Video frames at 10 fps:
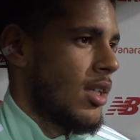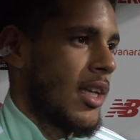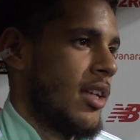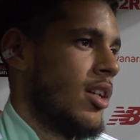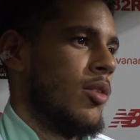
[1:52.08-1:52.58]

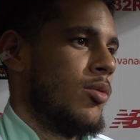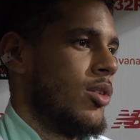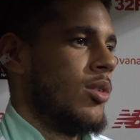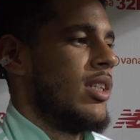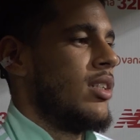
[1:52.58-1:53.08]
yeah, no,
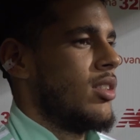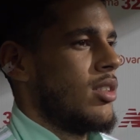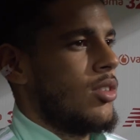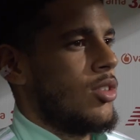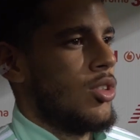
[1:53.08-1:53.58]
real
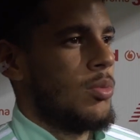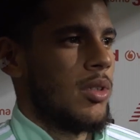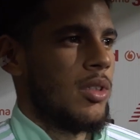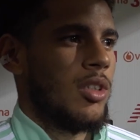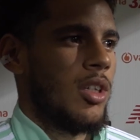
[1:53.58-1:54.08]
leaders in the group.
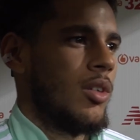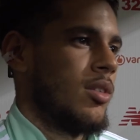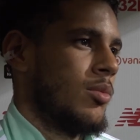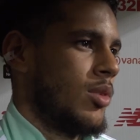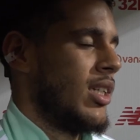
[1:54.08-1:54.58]
And, you know,
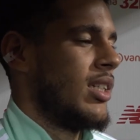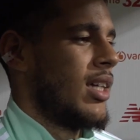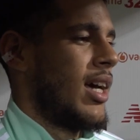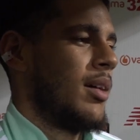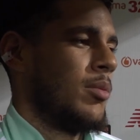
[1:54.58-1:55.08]
we need
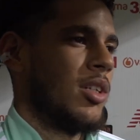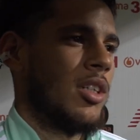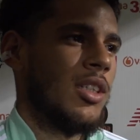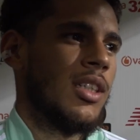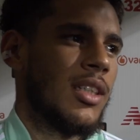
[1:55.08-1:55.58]
that, and we're
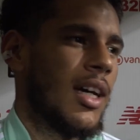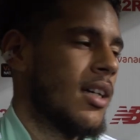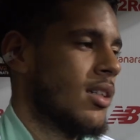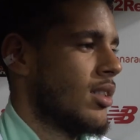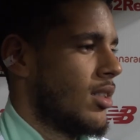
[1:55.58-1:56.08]
going to need
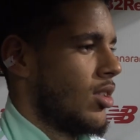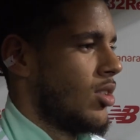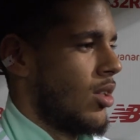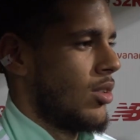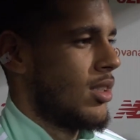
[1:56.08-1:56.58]
that. You know,
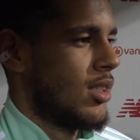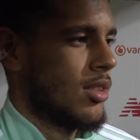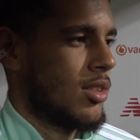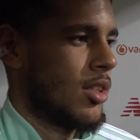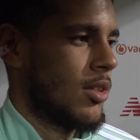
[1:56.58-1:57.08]
it's a long
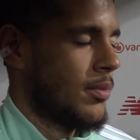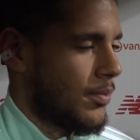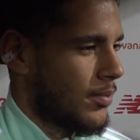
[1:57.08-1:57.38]
season, so.